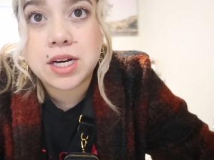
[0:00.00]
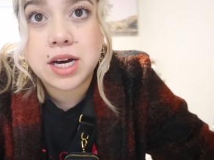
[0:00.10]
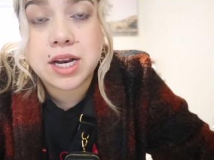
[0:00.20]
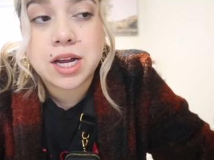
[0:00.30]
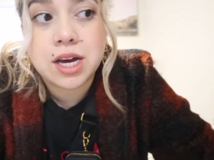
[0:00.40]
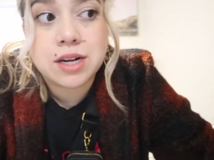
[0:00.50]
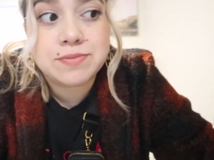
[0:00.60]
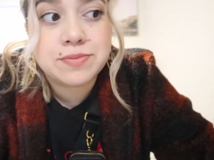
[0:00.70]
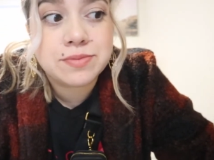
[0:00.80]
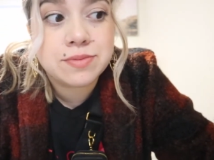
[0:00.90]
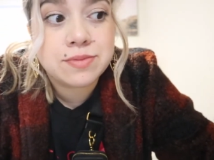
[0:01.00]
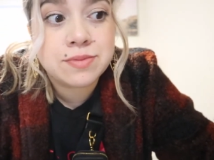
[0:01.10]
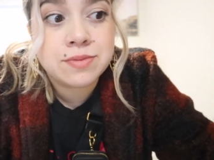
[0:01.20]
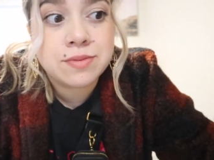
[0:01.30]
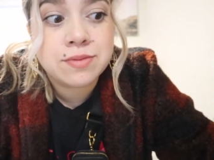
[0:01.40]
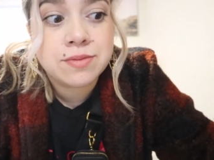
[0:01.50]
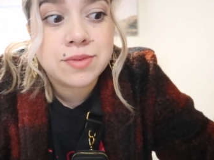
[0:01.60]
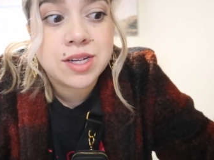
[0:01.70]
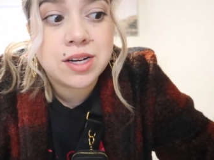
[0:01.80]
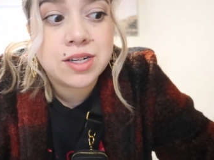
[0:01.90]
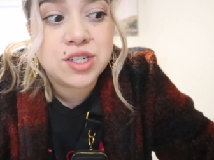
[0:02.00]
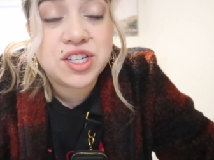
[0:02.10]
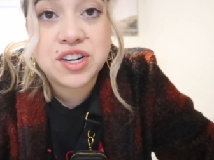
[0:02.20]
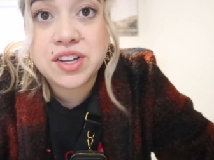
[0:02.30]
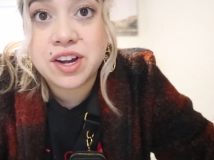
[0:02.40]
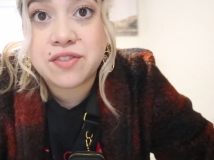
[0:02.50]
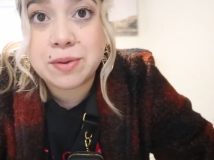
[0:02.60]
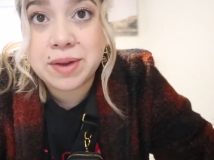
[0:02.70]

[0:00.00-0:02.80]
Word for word: gonna chill here for a